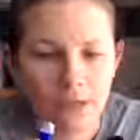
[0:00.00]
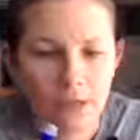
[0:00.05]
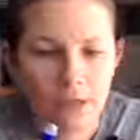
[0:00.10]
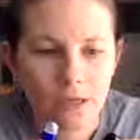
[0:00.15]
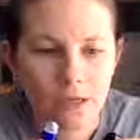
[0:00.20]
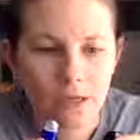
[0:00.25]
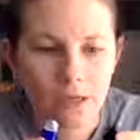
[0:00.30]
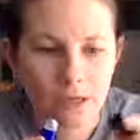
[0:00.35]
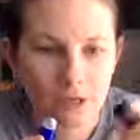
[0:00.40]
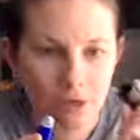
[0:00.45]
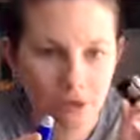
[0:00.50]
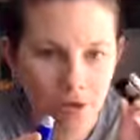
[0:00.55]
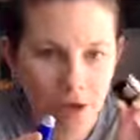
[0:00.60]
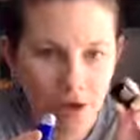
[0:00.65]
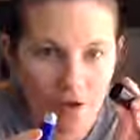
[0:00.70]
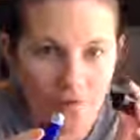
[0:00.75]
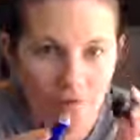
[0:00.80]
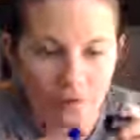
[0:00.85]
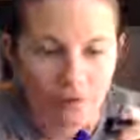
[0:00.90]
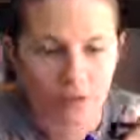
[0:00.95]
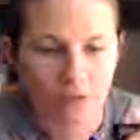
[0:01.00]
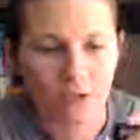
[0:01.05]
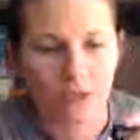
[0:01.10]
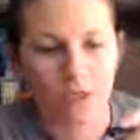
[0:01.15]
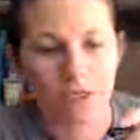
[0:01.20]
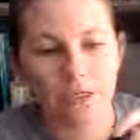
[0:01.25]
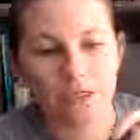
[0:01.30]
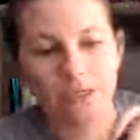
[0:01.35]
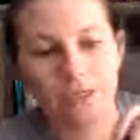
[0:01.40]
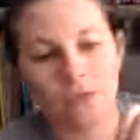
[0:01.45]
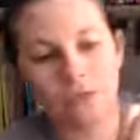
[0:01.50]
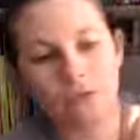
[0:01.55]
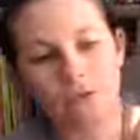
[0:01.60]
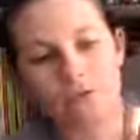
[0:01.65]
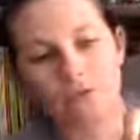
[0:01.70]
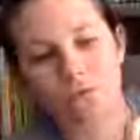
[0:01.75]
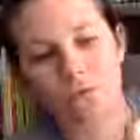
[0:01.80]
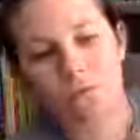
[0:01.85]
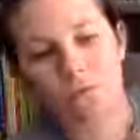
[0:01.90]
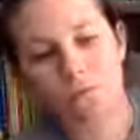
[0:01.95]
and you have your lid, and
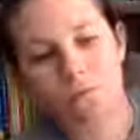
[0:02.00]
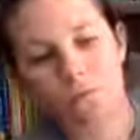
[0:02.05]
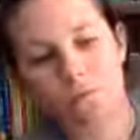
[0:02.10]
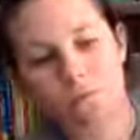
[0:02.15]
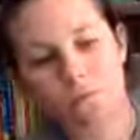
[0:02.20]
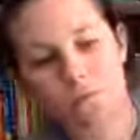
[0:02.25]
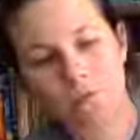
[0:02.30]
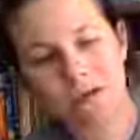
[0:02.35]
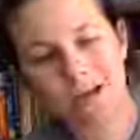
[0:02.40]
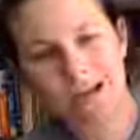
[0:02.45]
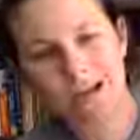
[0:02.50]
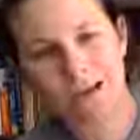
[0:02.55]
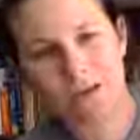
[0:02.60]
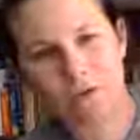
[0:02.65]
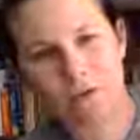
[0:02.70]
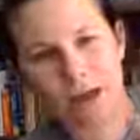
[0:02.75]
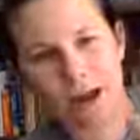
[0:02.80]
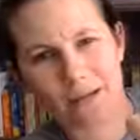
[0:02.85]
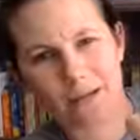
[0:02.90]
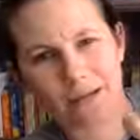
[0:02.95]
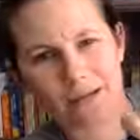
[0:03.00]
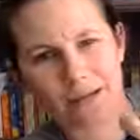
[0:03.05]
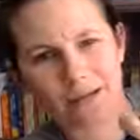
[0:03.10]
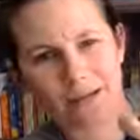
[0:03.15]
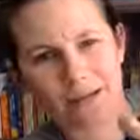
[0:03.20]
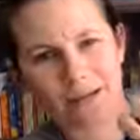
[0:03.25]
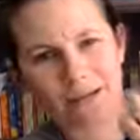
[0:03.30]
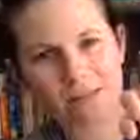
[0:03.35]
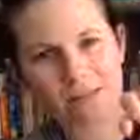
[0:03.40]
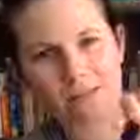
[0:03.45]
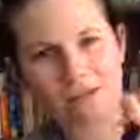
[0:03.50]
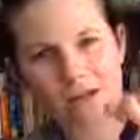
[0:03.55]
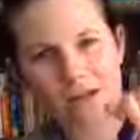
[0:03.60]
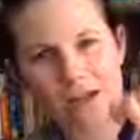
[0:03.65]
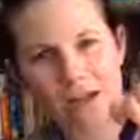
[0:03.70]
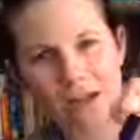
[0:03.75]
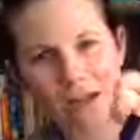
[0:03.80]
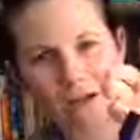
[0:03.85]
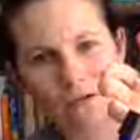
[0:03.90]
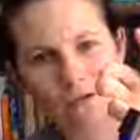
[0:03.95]
you kind of grab it like this on
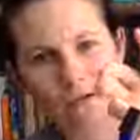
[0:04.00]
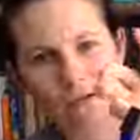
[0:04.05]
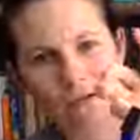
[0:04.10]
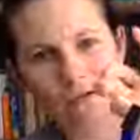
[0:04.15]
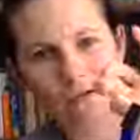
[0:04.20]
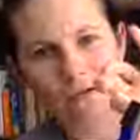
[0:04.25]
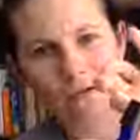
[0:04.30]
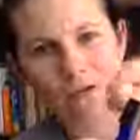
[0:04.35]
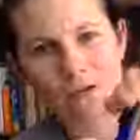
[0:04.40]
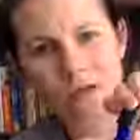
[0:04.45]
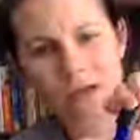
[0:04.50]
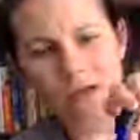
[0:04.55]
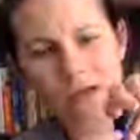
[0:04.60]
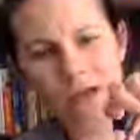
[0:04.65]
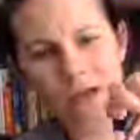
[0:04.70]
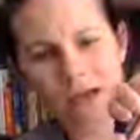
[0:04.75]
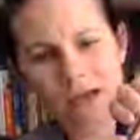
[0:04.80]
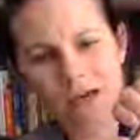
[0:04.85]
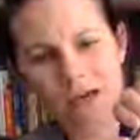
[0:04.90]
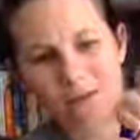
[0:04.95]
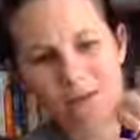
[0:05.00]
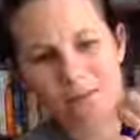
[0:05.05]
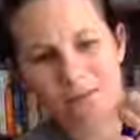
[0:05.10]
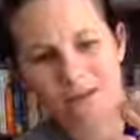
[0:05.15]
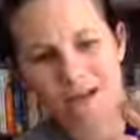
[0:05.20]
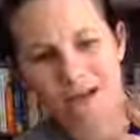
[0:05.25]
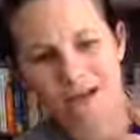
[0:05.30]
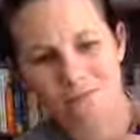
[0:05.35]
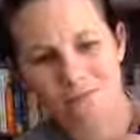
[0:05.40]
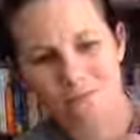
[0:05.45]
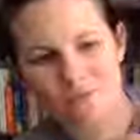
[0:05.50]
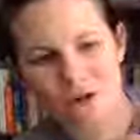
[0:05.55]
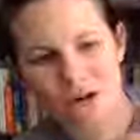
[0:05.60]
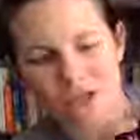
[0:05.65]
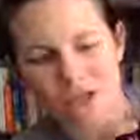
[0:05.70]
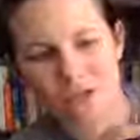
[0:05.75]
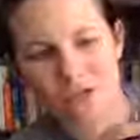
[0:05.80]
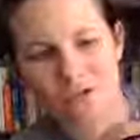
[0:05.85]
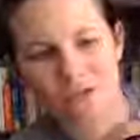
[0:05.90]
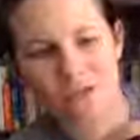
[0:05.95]
an angle and apply
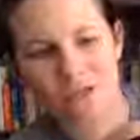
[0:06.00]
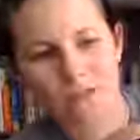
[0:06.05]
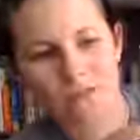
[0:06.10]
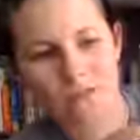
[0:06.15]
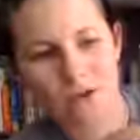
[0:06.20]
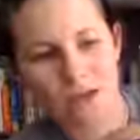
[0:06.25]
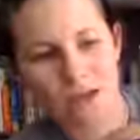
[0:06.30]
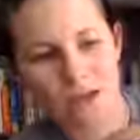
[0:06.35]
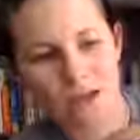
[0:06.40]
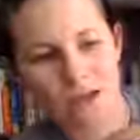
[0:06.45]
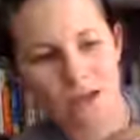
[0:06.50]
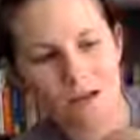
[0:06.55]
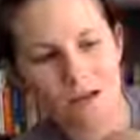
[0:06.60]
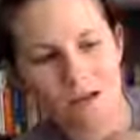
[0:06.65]
pressure this way,